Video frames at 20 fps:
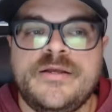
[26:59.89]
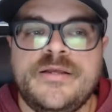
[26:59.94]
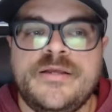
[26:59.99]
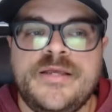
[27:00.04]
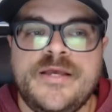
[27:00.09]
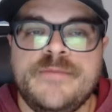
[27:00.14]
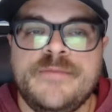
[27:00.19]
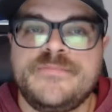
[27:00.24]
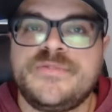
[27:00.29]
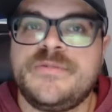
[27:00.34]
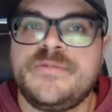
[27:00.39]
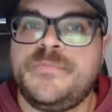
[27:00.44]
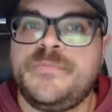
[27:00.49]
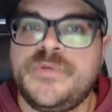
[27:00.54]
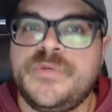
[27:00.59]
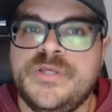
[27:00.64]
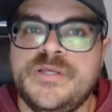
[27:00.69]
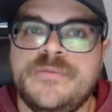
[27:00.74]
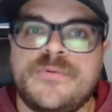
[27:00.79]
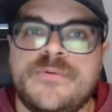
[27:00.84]
him to
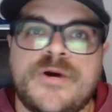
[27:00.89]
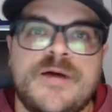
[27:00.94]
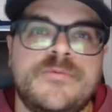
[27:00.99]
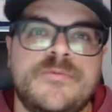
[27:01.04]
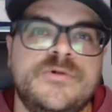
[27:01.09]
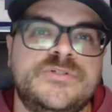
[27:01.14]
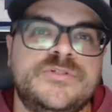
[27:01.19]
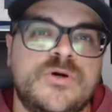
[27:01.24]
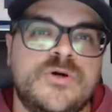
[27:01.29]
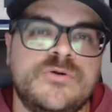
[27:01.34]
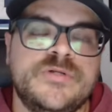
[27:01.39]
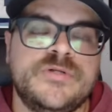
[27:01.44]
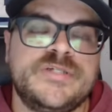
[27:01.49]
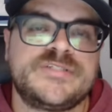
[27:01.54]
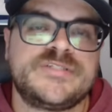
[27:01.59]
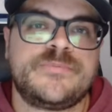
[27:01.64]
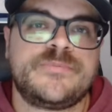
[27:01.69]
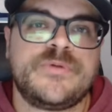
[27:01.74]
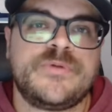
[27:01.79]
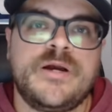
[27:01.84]
be probably totally
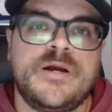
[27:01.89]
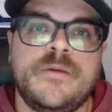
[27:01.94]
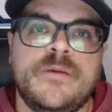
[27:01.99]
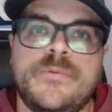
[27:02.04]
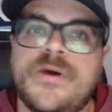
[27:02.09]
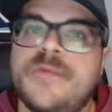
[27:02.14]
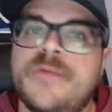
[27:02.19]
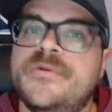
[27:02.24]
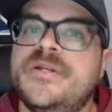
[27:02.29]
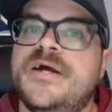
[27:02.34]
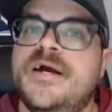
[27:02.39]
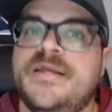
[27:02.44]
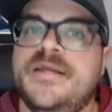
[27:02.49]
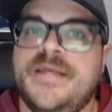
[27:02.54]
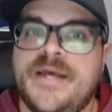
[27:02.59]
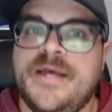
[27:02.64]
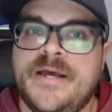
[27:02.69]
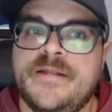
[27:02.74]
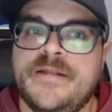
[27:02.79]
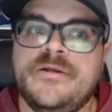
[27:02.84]
as a player? Probably not
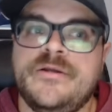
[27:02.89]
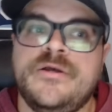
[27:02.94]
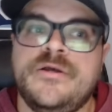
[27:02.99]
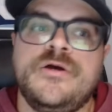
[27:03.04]
yet.